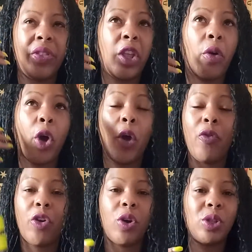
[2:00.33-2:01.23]
don't
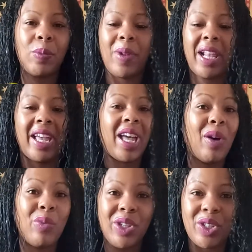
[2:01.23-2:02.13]
over contemplate like
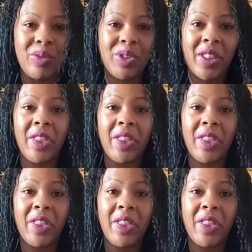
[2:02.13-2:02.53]
how we do. They